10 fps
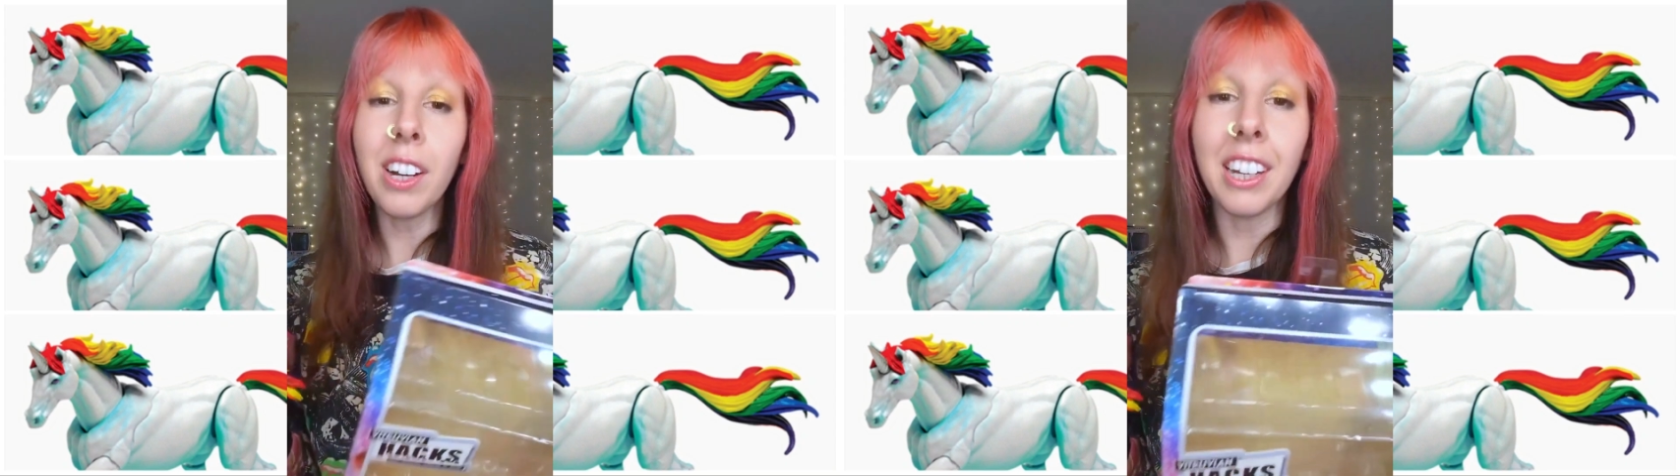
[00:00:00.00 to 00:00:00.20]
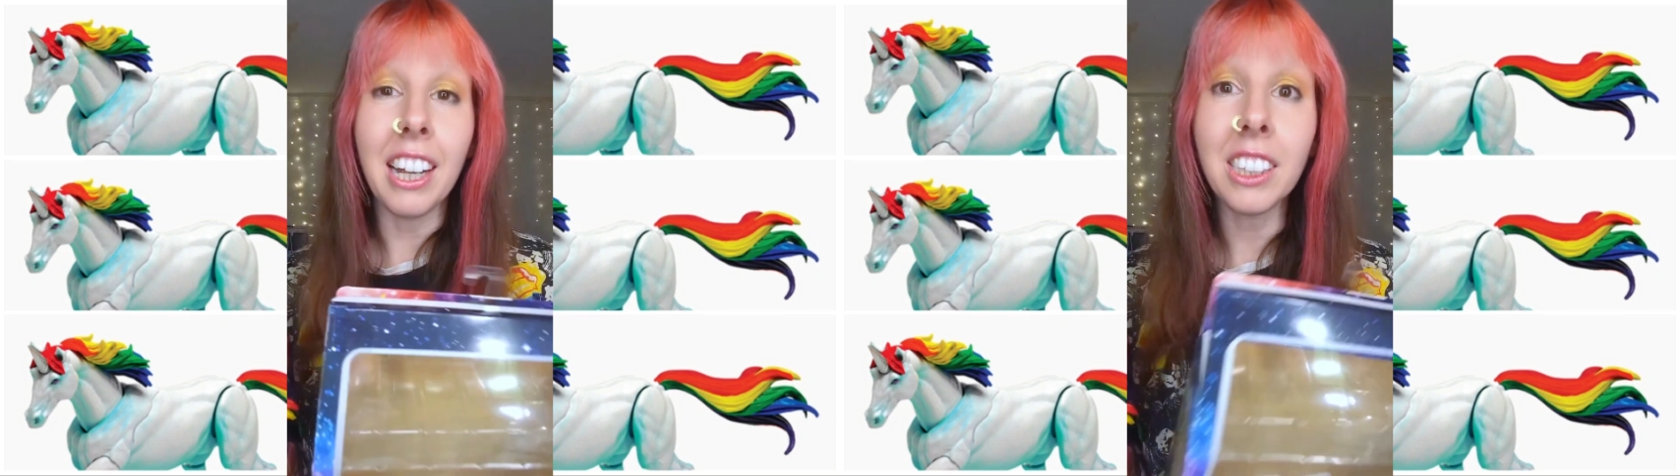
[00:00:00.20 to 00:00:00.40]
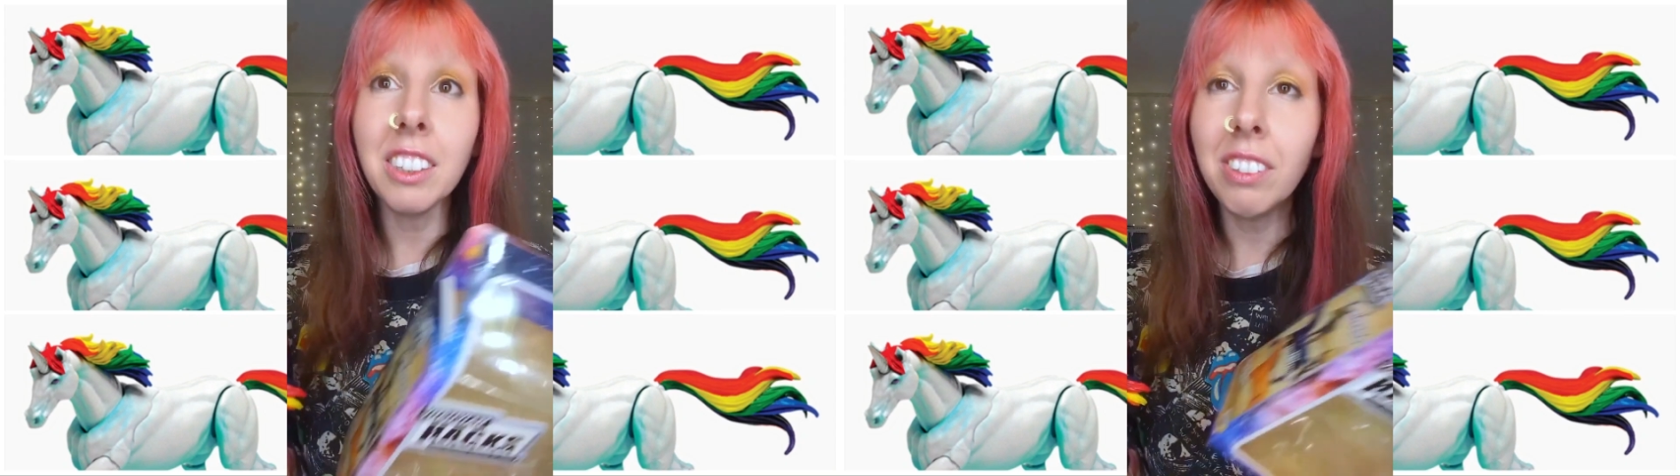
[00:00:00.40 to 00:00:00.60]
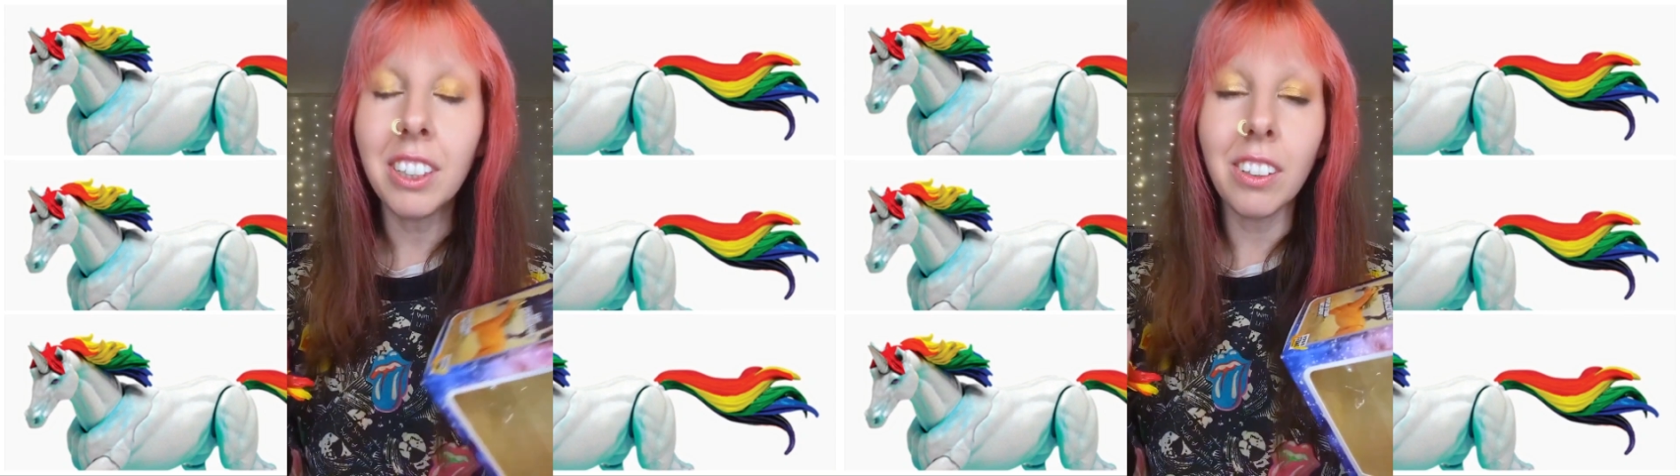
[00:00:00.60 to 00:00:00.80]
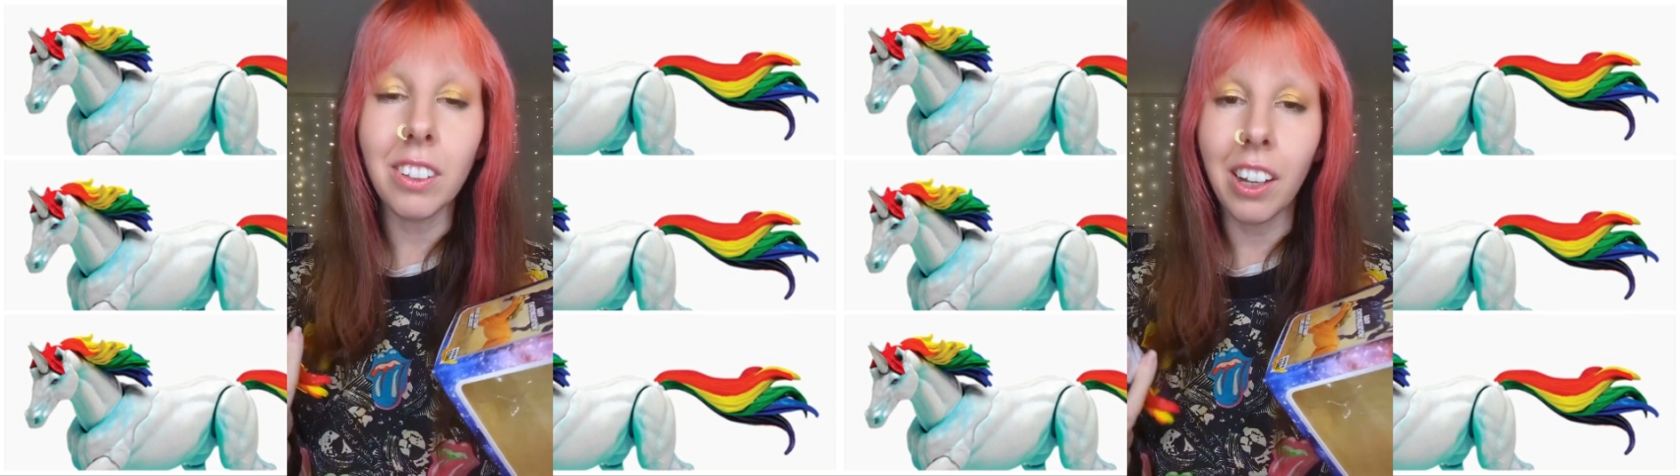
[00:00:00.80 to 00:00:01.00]
and they actually
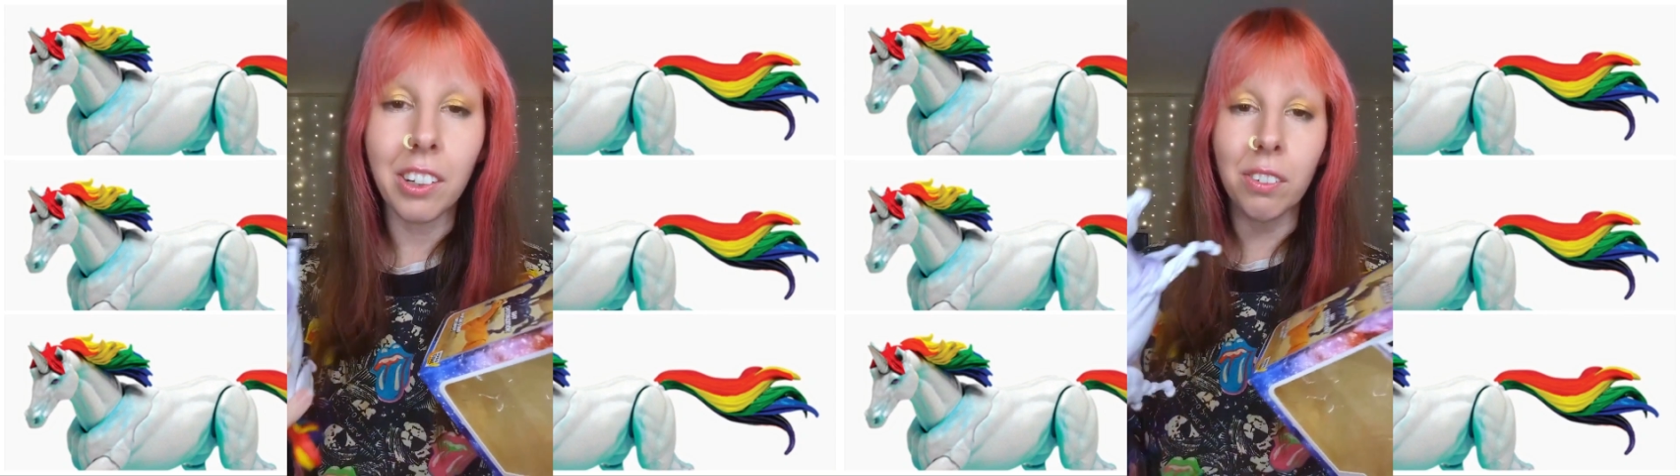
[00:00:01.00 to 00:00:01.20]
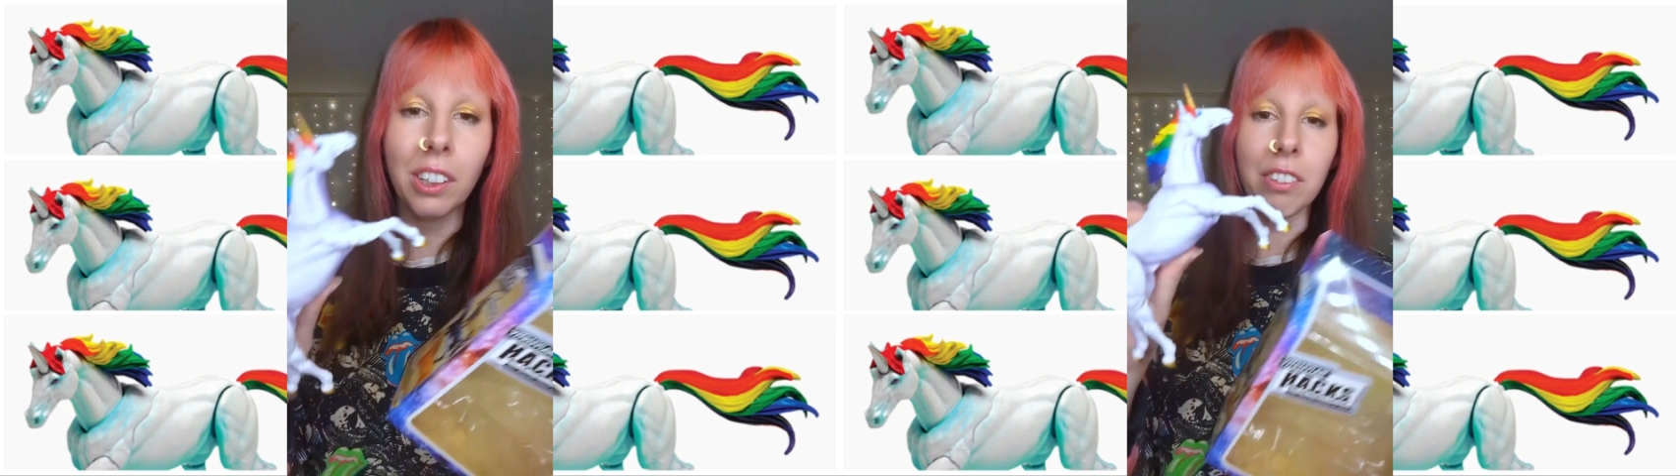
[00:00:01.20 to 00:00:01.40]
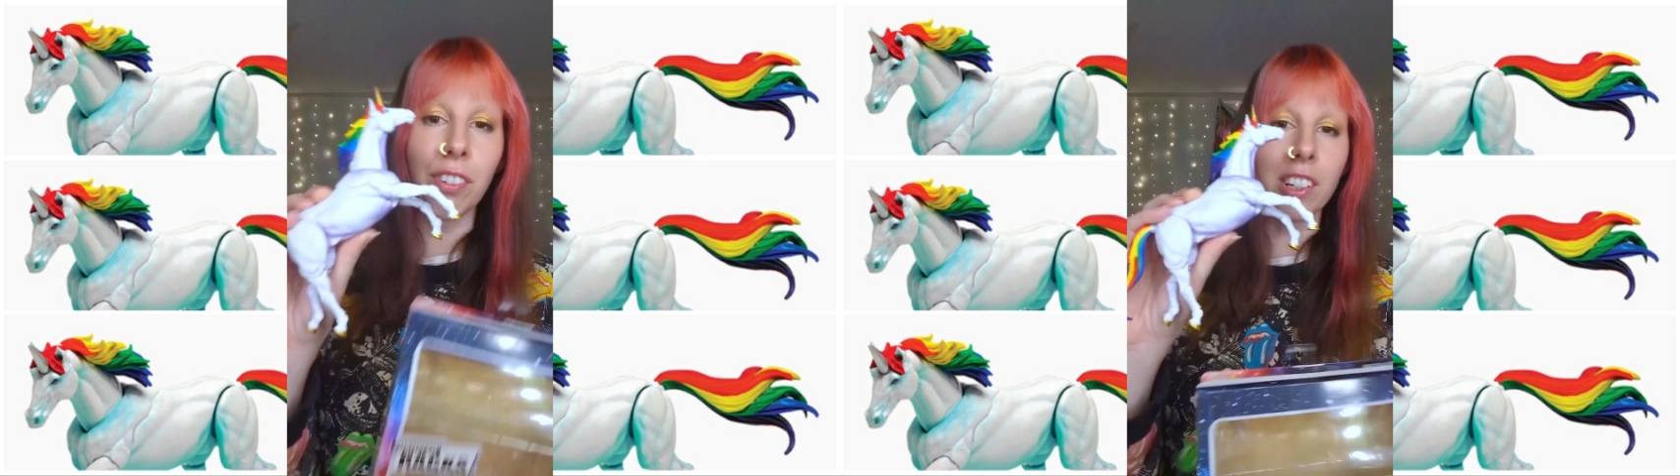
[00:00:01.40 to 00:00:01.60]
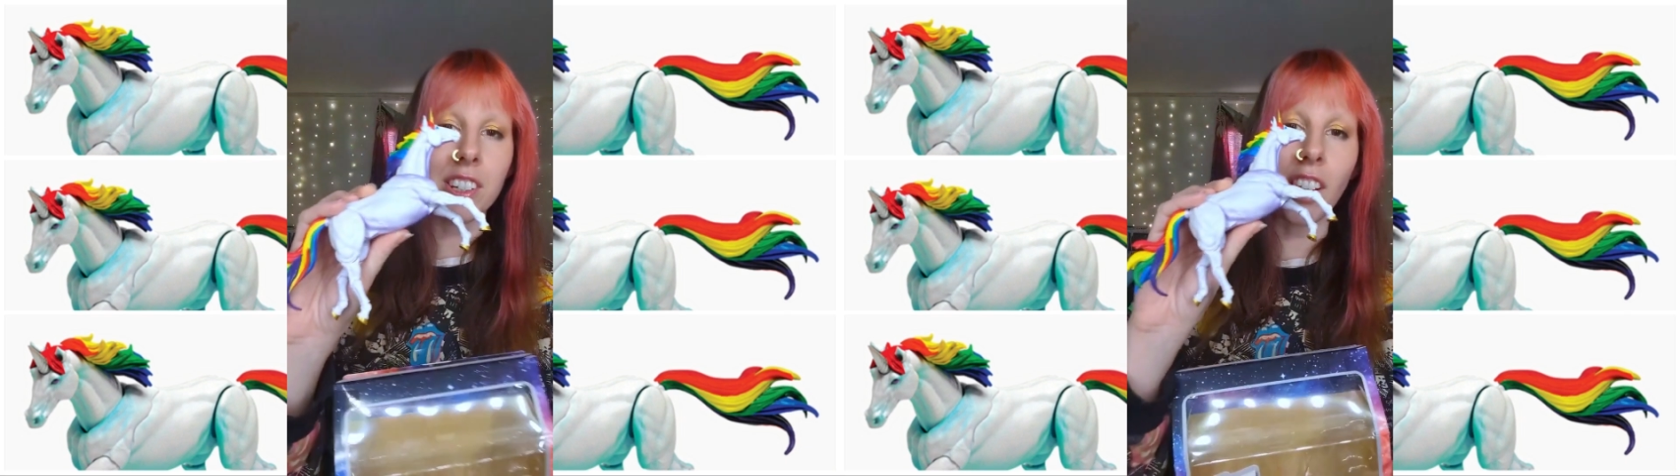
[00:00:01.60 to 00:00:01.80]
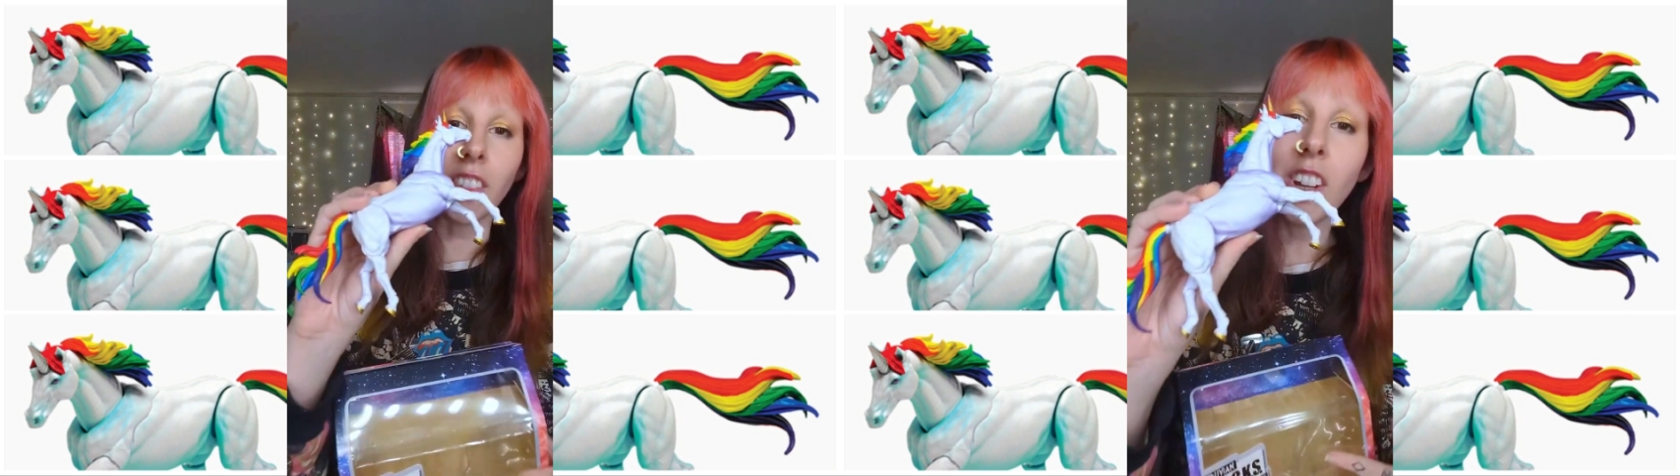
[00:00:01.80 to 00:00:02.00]
make a lot of really fun
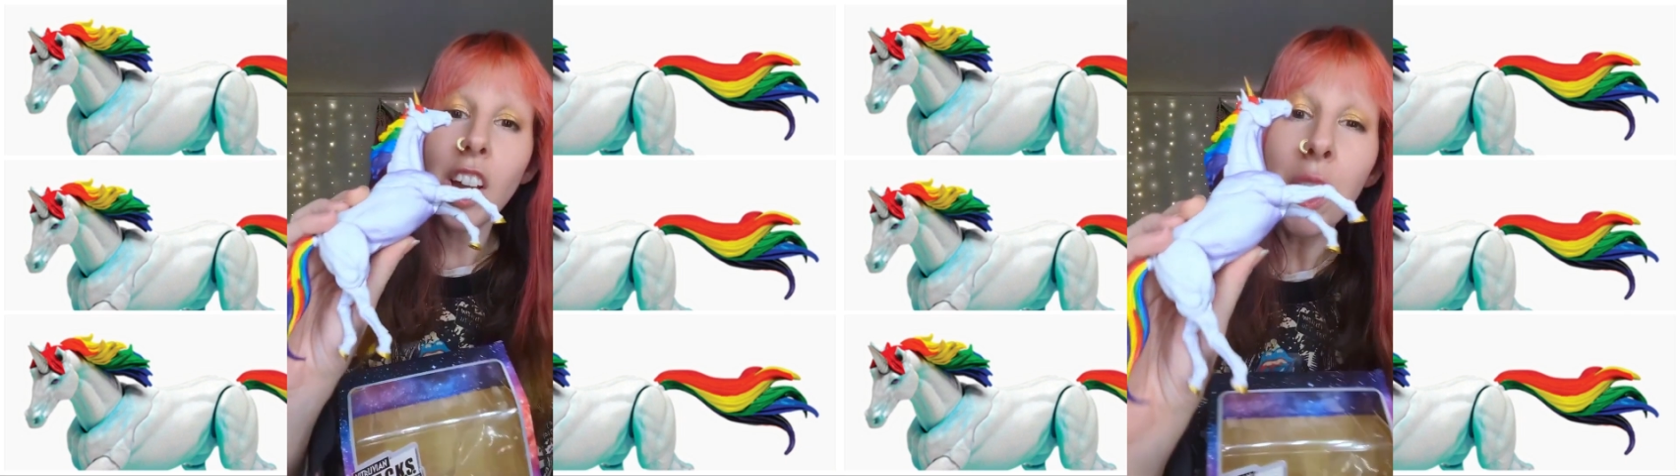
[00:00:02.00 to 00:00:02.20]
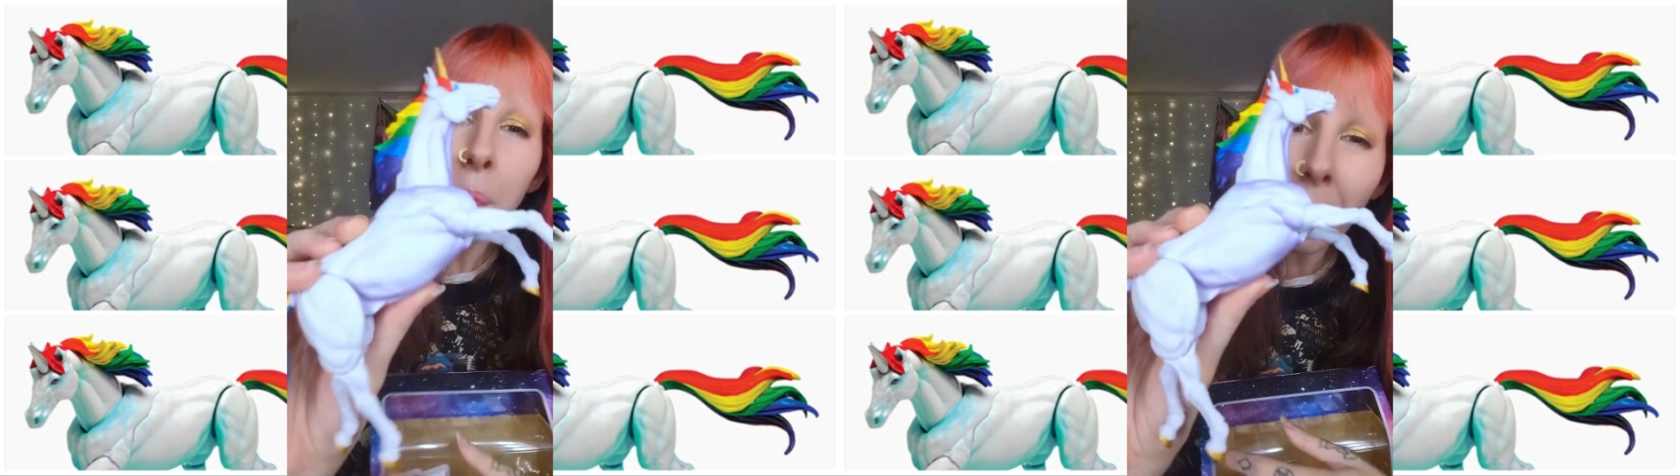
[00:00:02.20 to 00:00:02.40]
stuff,